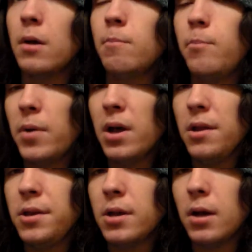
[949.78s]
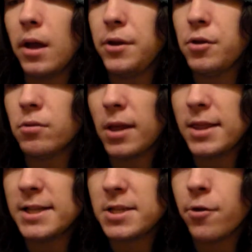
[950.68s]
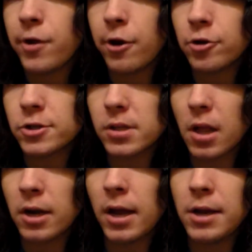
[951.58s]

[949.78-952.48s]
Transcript: But I do like these new characters a lot.